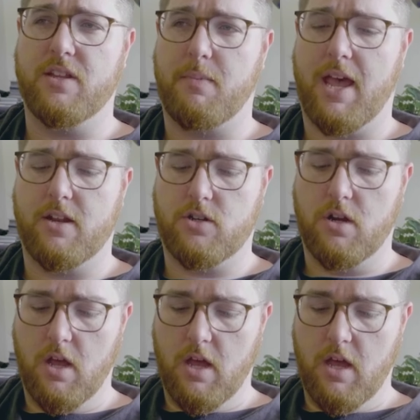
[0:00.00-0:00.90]
match.
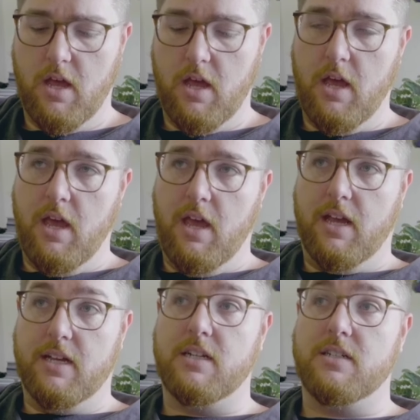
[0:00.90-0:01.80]

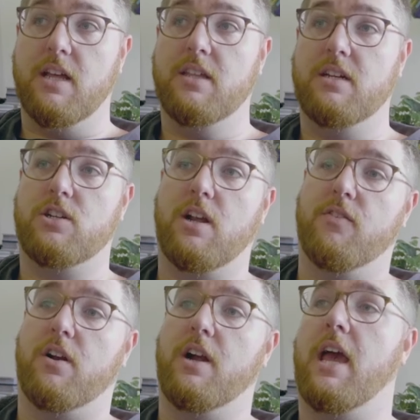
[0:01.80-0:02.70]
Because there's nothing to
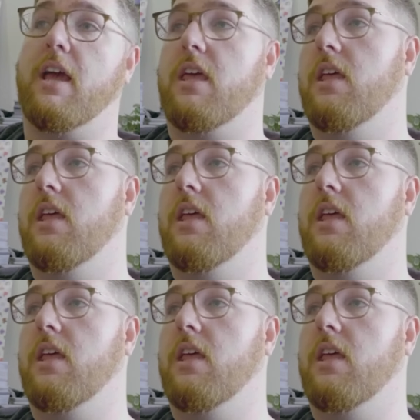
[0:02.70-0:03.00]
shuffle our deck.